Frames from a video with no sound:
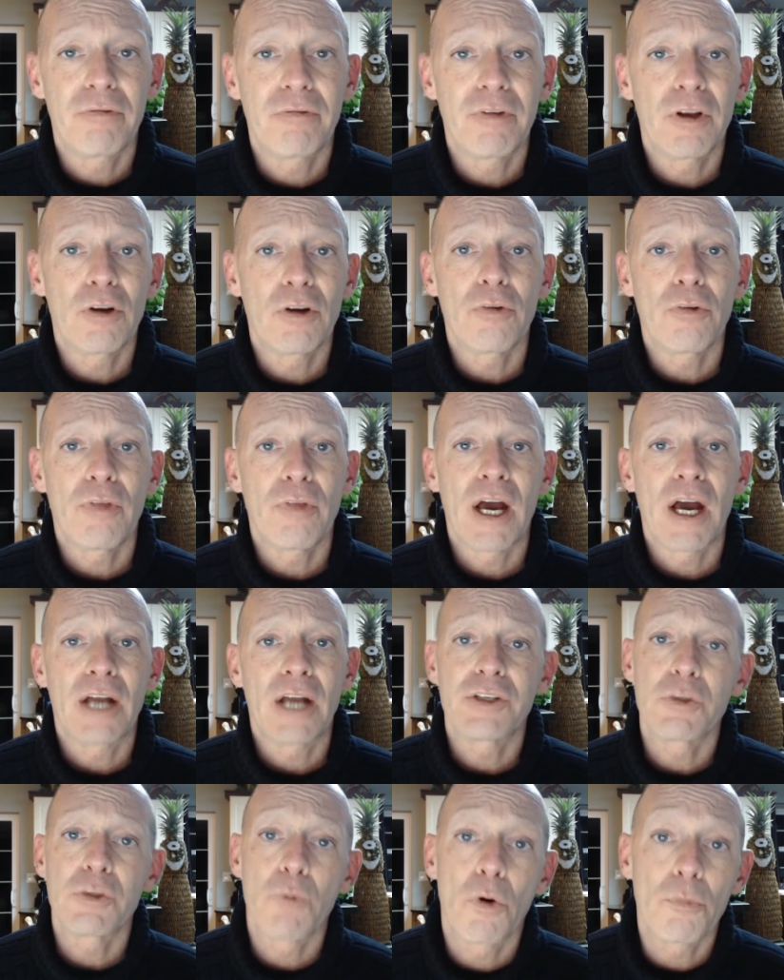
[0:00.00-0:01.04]
a fear
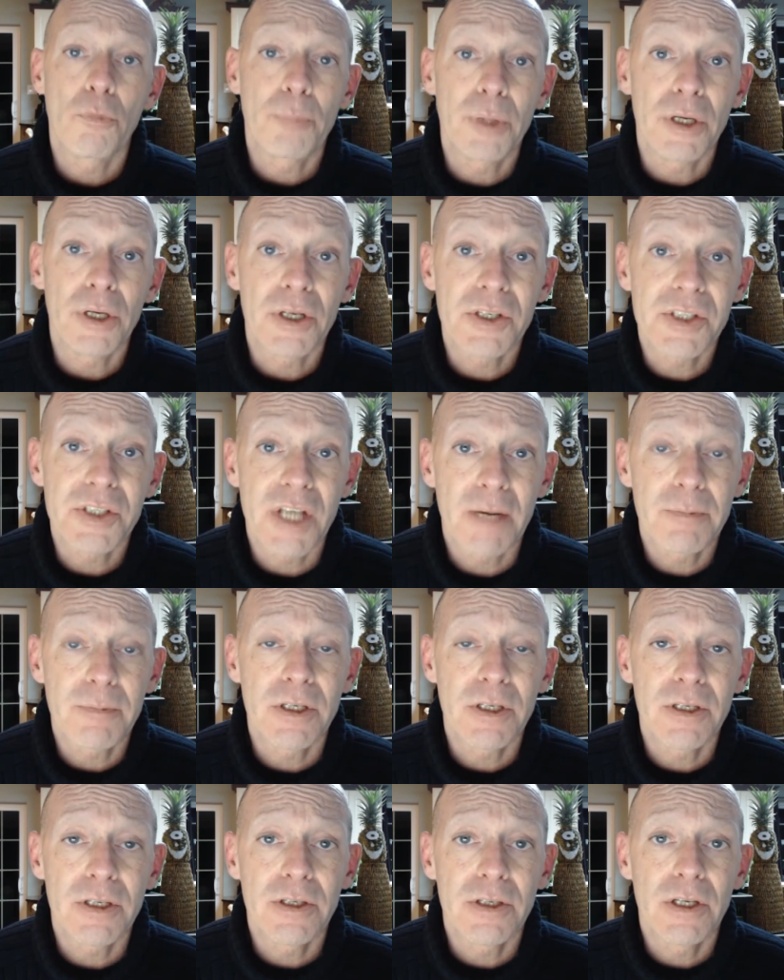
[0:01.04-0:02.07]
that you won't be
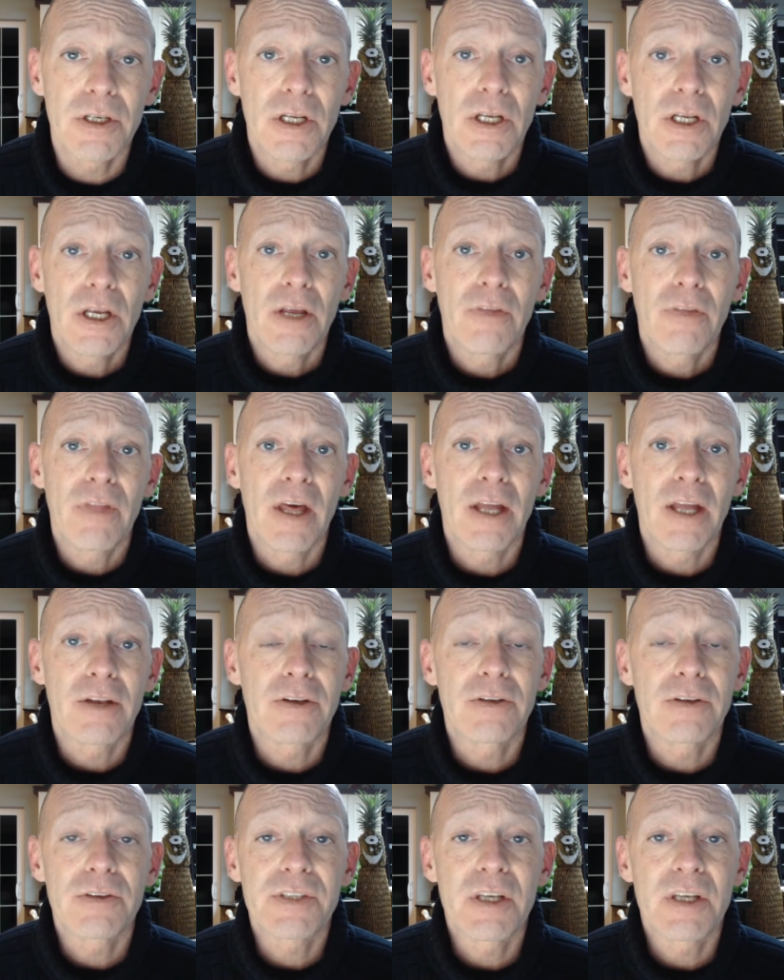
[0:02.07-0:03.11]
accepted,
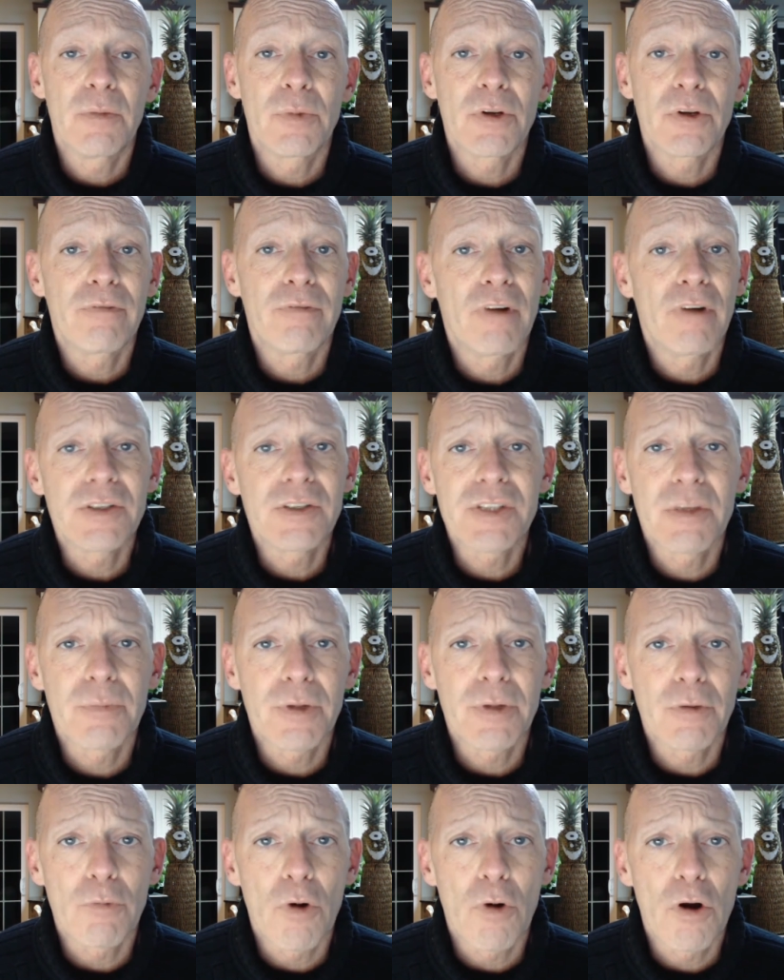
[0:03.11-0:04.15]
that someone will find
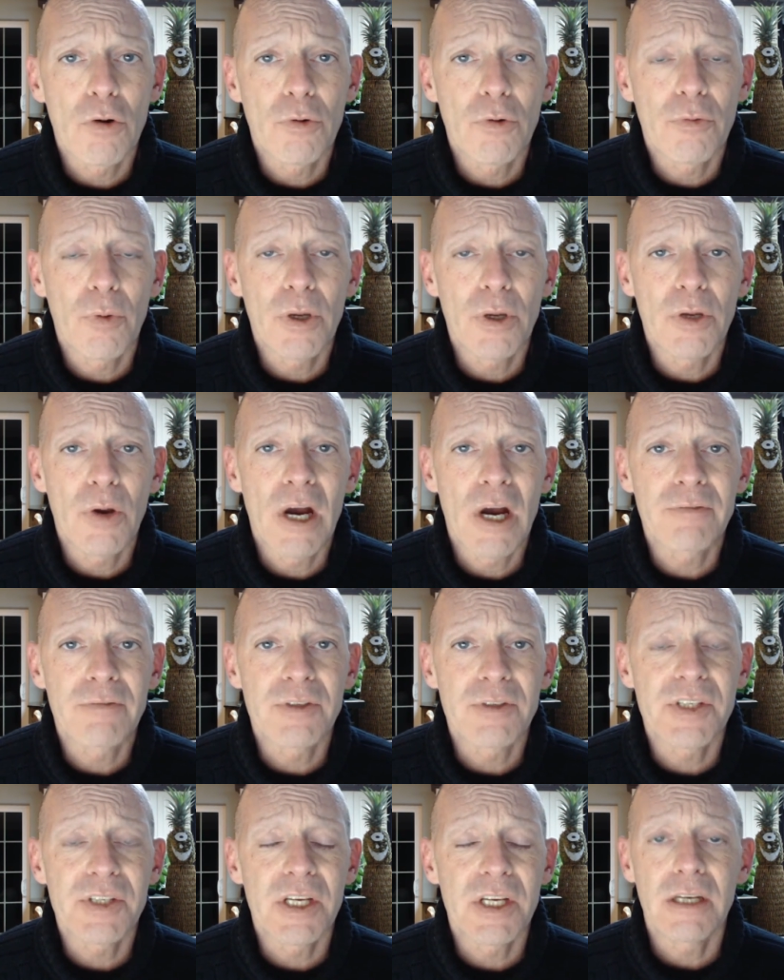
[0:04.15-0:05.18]
something wrong with what you have
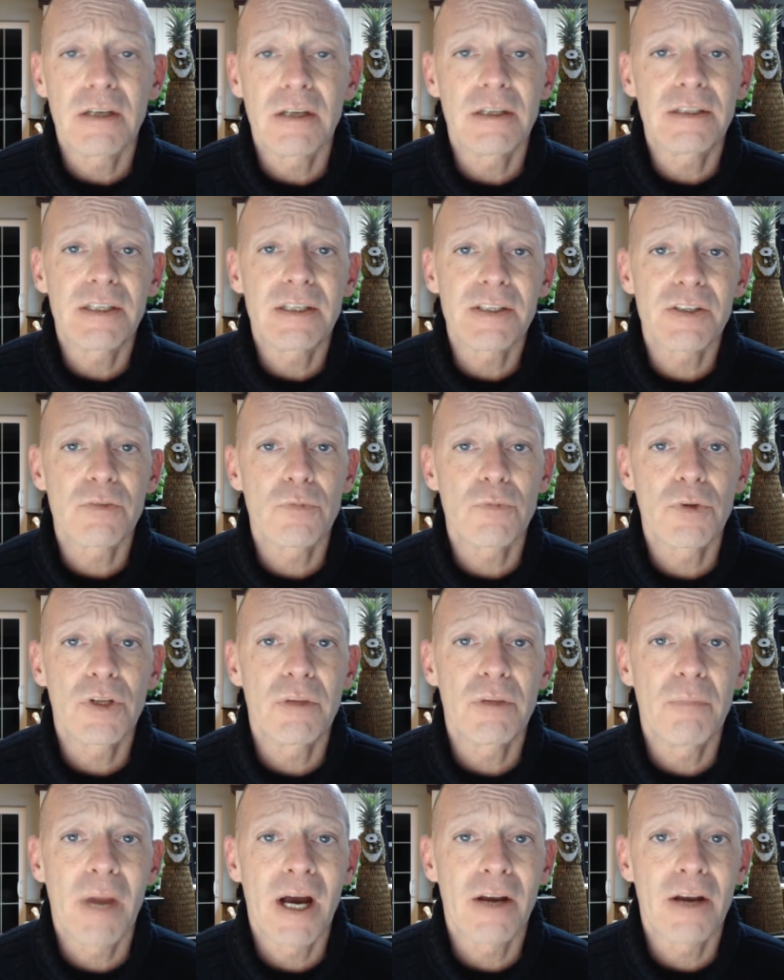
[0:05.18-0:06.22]
to say. It doesn't
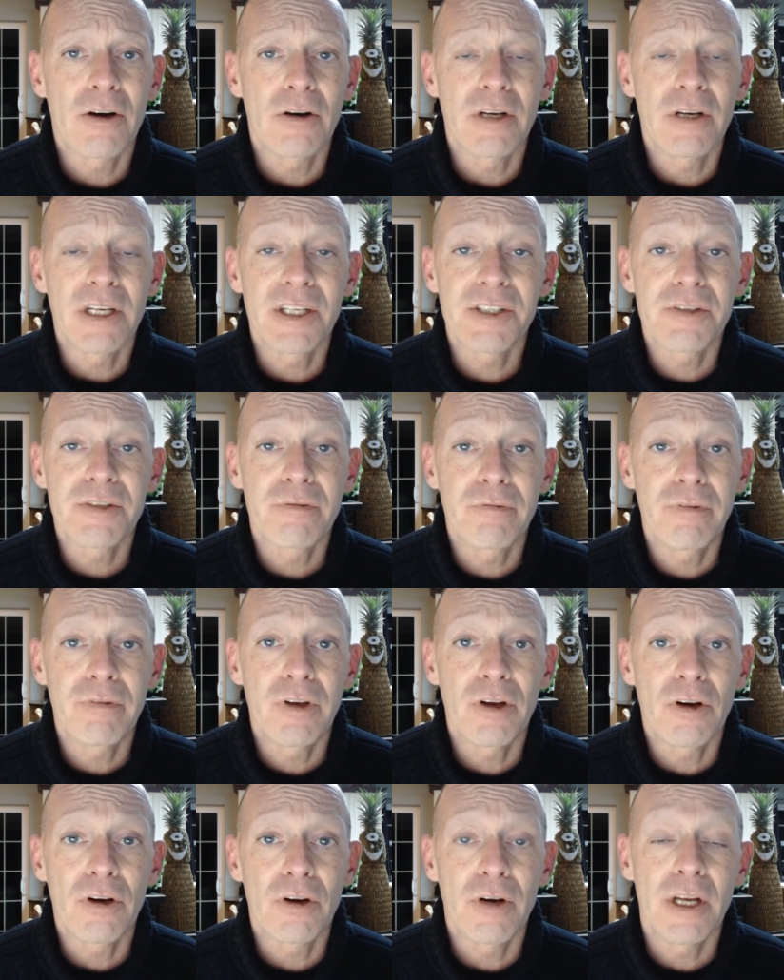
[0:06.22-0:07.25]
really matter. It's
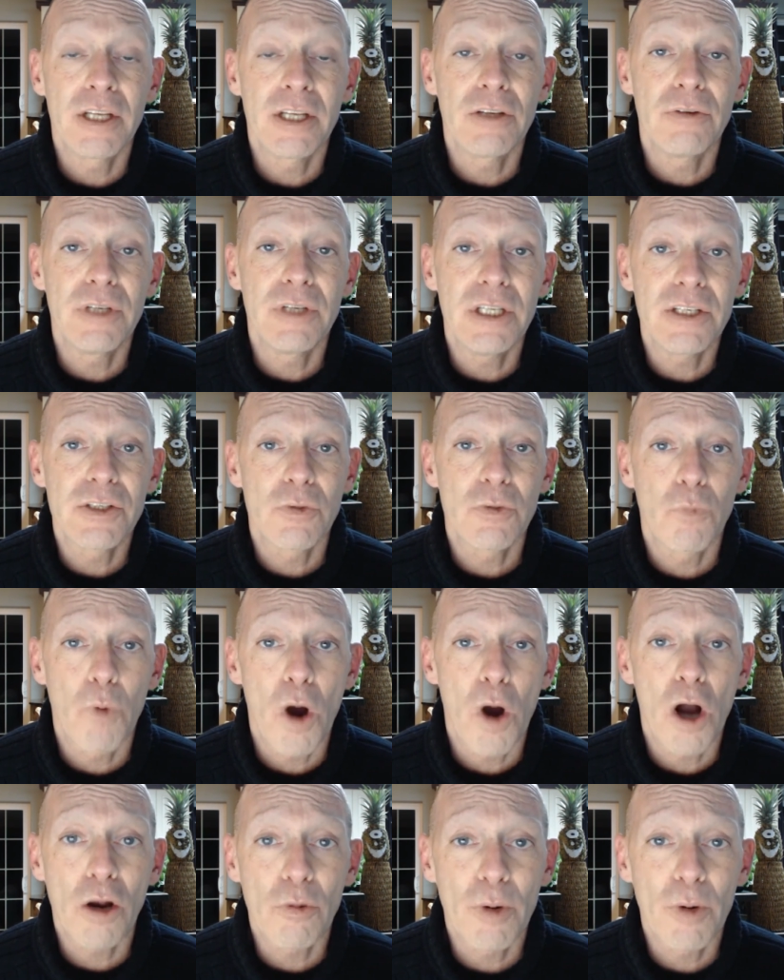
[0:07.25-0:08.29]
fear, and you need to
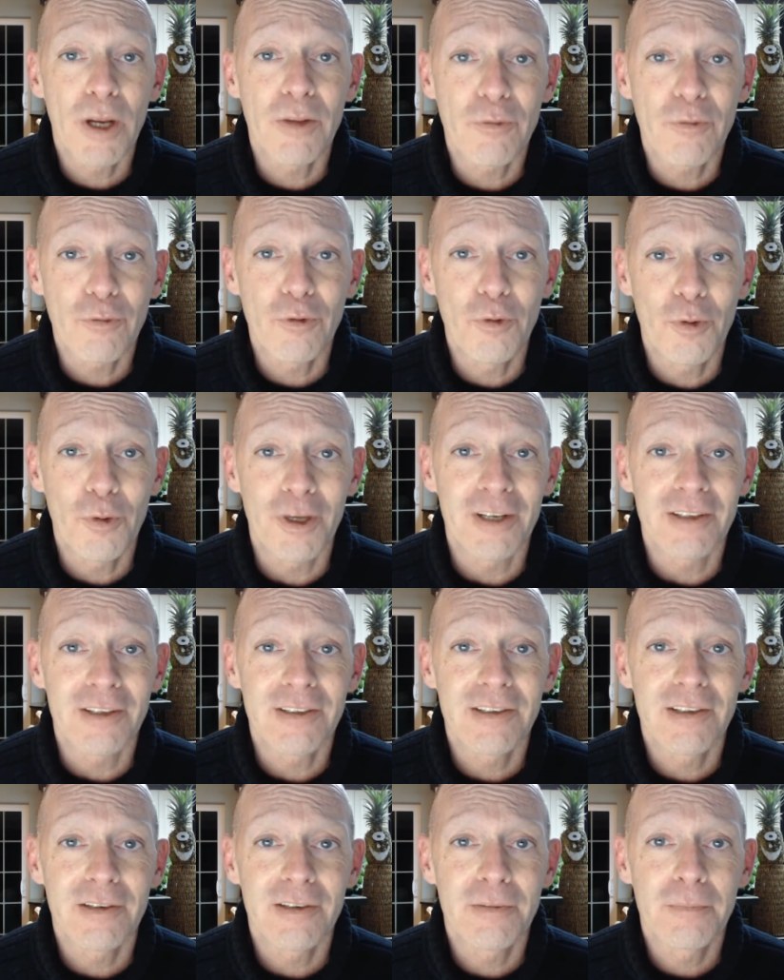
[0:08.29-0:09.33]
walk right through it.
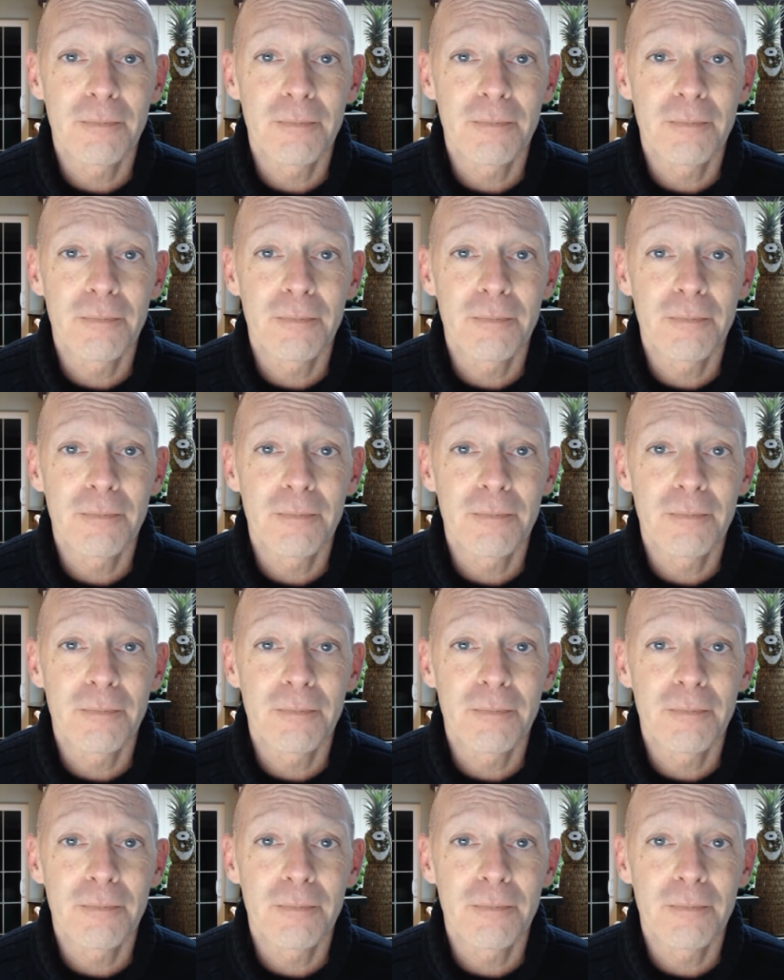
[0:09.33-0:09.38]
